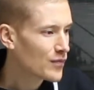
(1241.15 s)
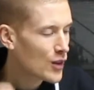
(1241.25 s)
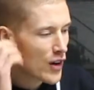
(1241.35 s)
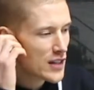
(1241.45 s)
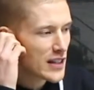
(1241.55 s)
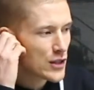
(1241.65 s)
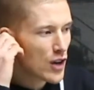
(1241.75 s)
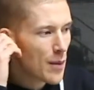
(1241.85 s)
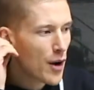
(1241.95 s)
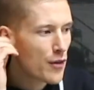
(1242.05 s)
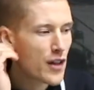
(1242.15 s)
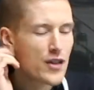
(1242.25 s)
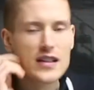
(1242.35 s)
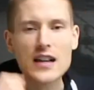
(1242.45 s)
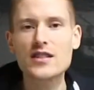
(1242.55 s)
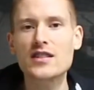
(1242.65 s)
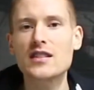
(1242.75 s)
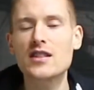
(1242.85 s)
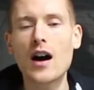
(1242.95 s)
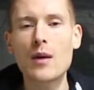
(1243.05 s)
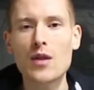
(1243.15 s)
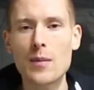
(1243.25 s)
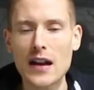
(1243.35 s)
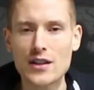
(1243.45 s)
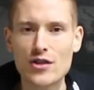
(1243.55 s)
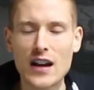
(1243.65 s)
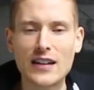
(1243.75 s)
Alright, so let's try both of those sections in time with the backing track